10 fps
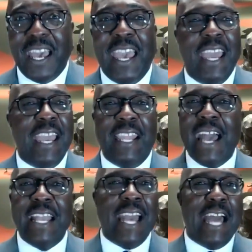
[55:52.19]
And
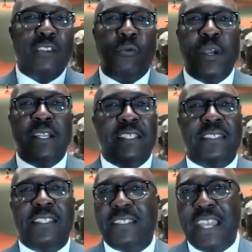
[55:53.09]
I got to
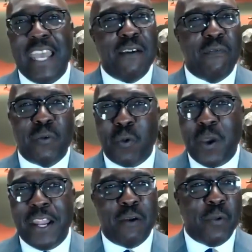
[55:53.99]
witness this
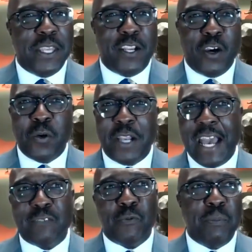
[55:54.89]
everywhere that we go,
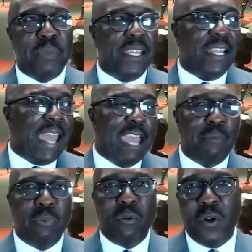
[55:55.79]
guys. We'd be in the
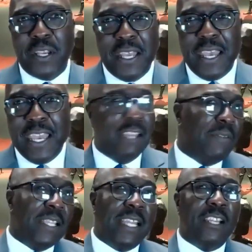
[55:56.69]
airport. And if
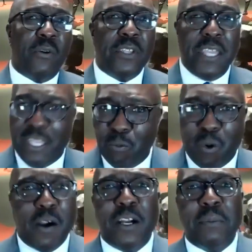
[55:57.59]
he didn't know you, he'd
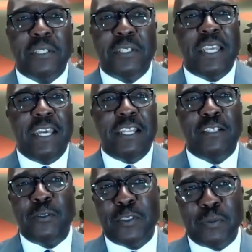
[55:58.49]
walk up to you,
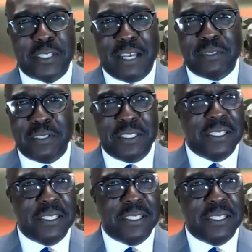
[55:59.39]
introduce himself to